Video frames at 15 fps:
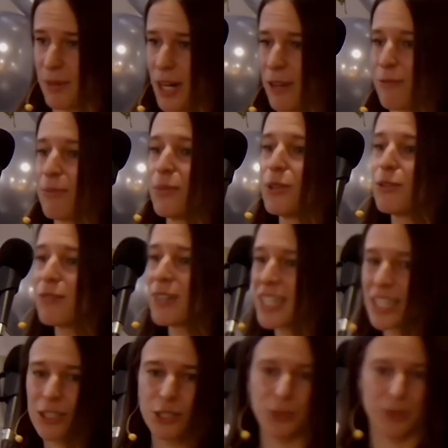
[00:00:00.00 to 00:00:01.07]
of moving
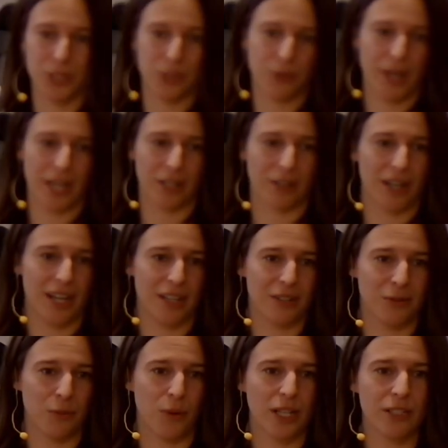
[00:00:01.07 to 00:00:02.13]
into a new era,
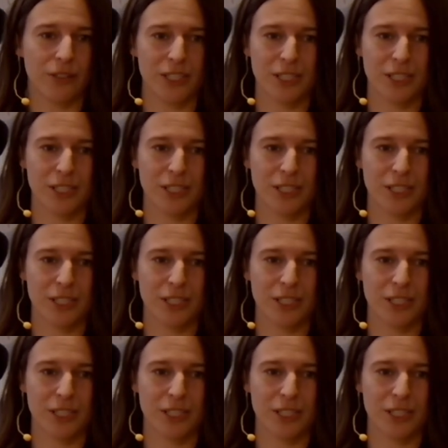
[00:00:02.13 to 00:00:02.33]
whether it's